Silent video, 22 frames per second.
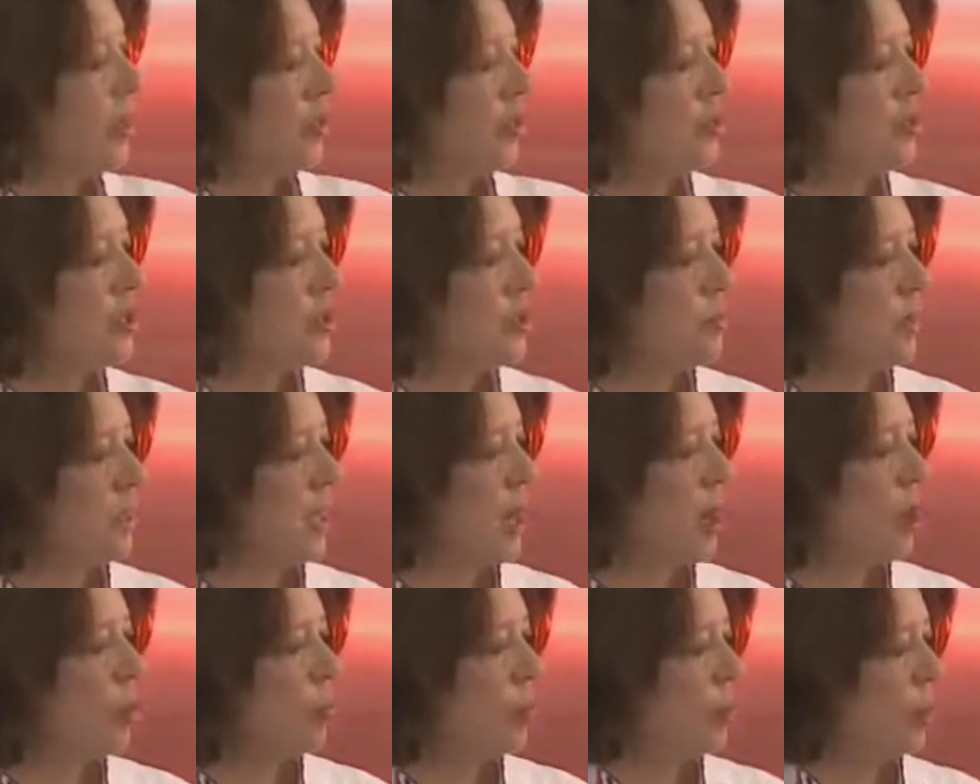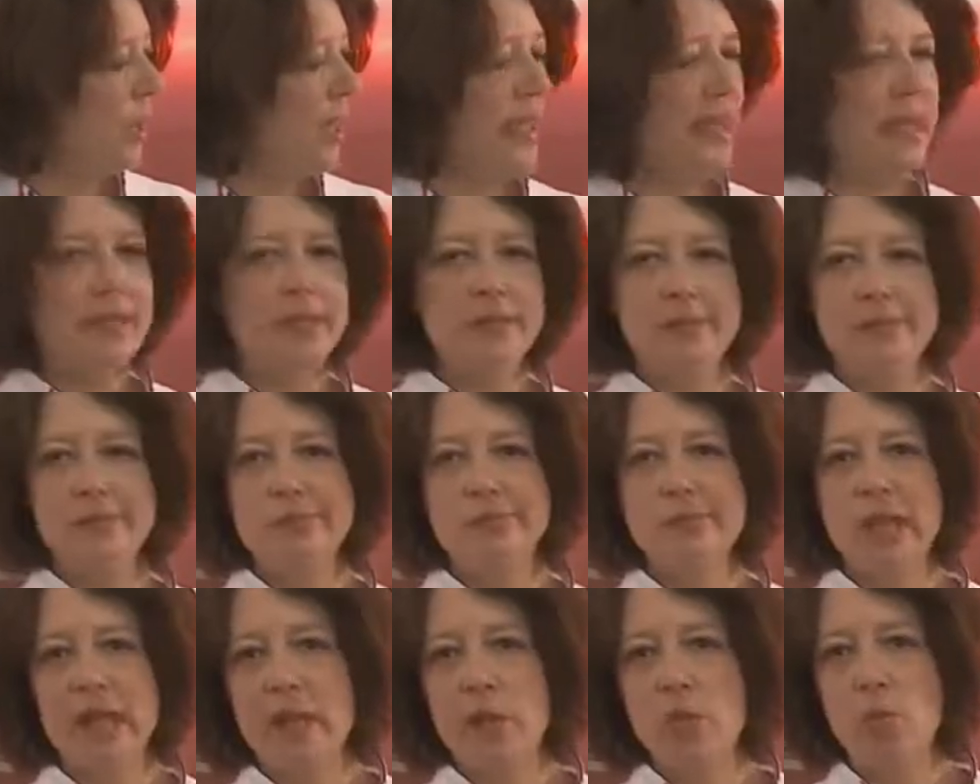used to be all plain
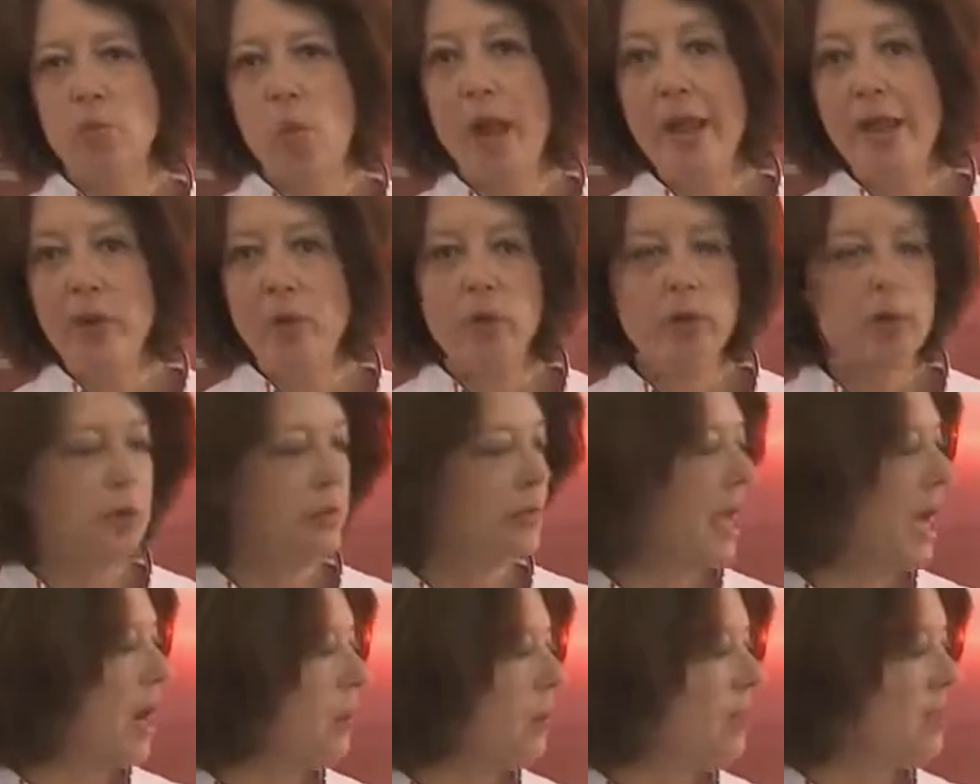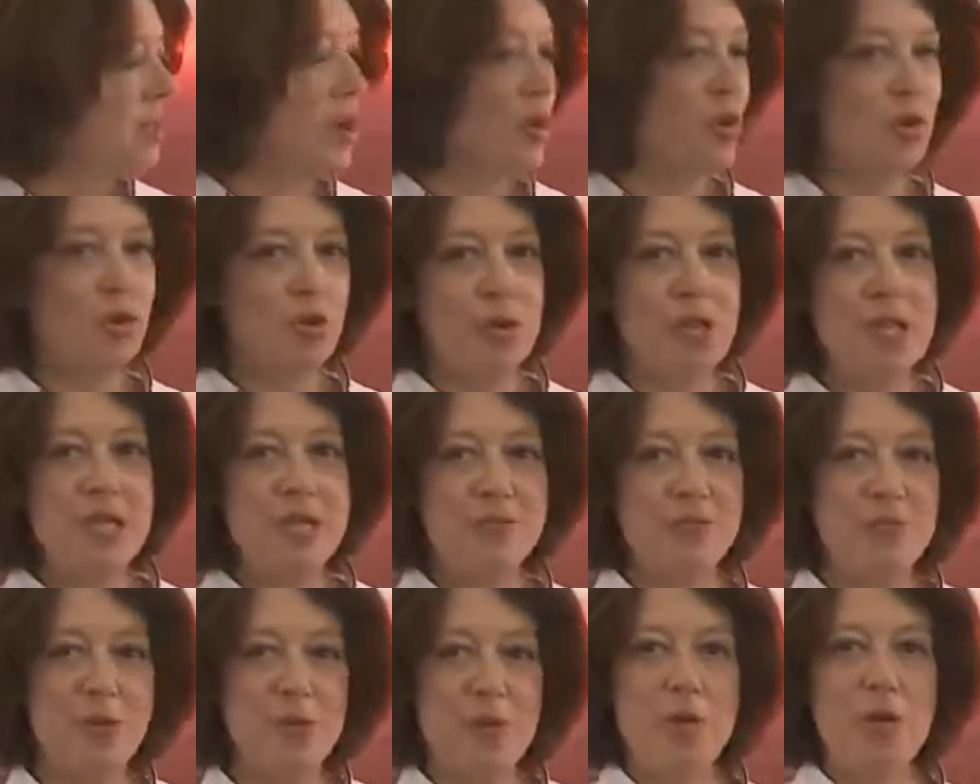and like white oil. Now it's all
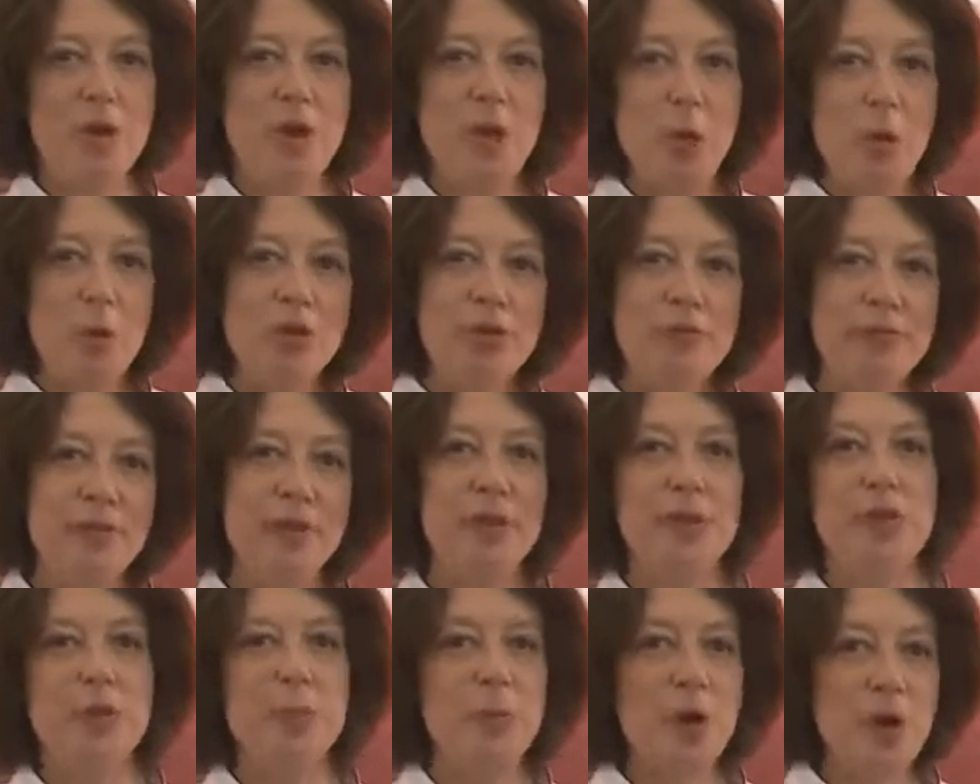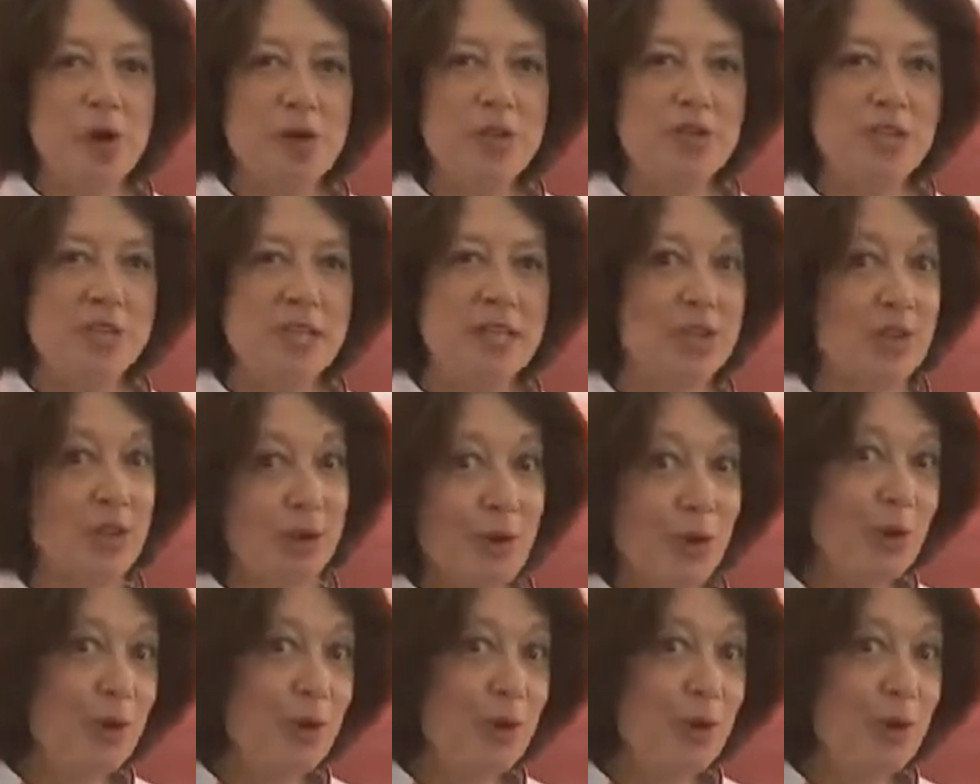green from all the chlorophyll and the parsley and the